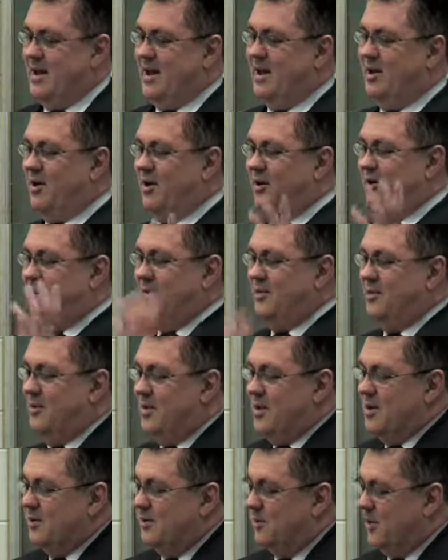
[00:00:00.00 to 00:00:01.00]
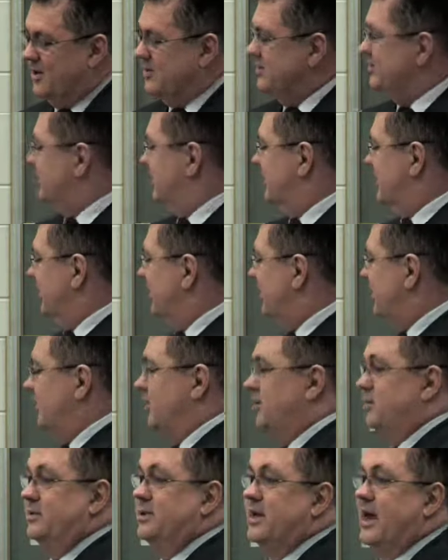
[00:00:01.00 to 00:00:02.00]
are not ones that
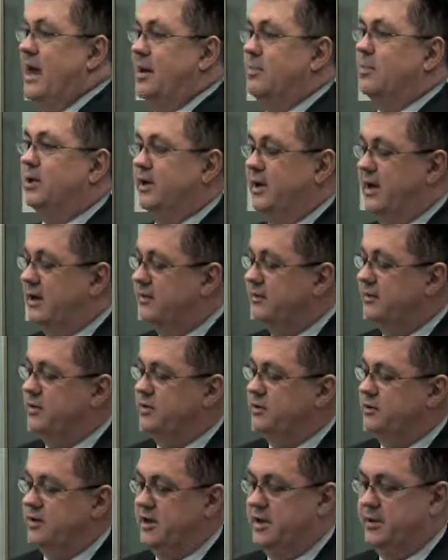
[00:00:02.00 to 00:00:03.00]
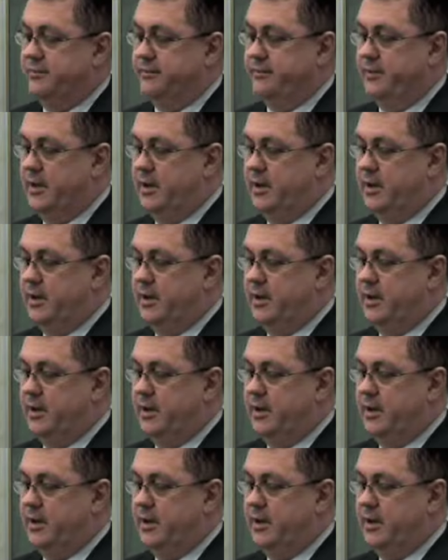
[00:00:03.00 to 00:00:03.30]
include gambling our future.